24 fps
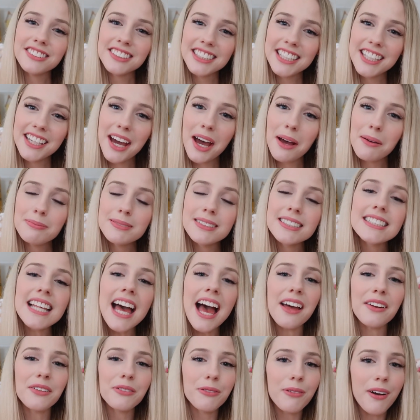teacups
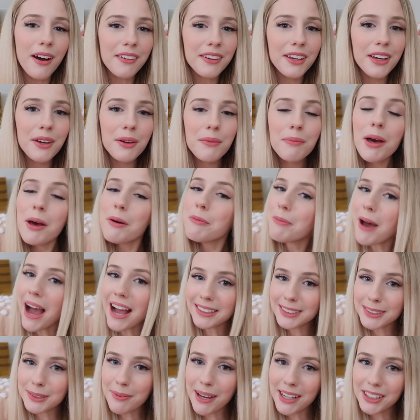and welcome
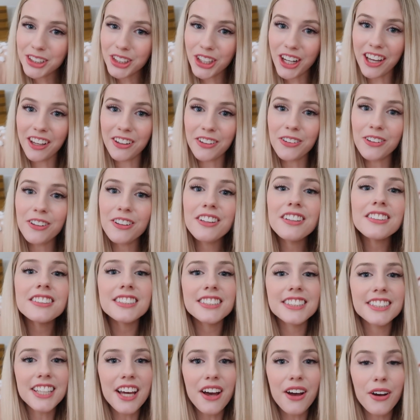back to my channel.
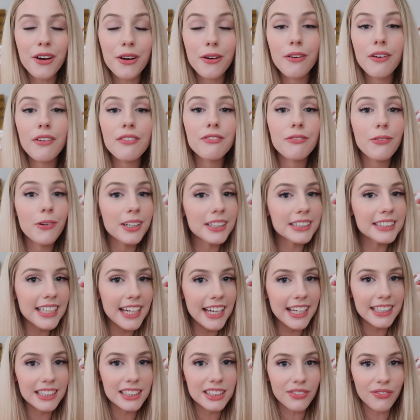So for
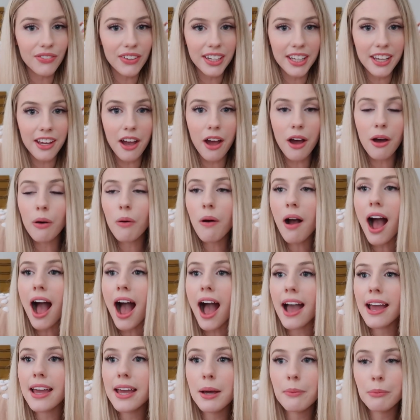today's video,
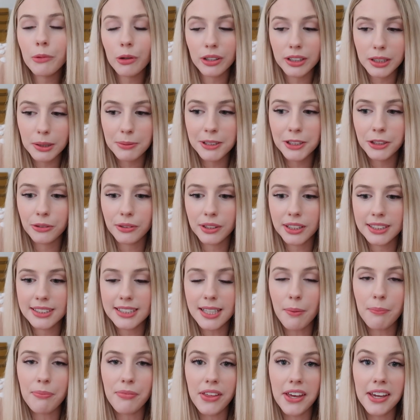I am going to be doing
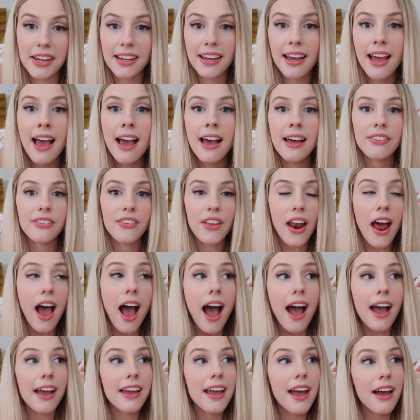something that
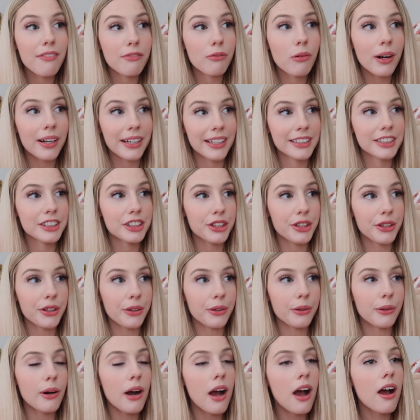I have wanted to
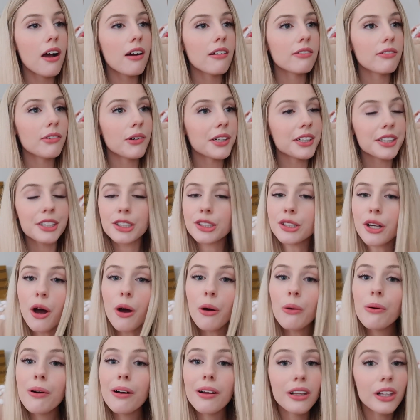do for
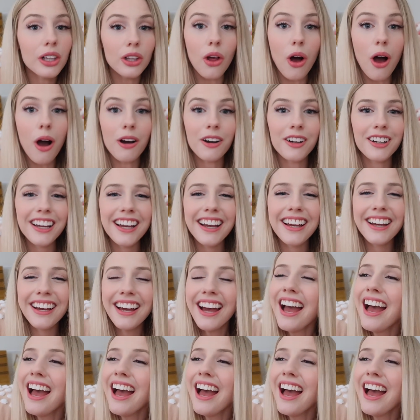so long.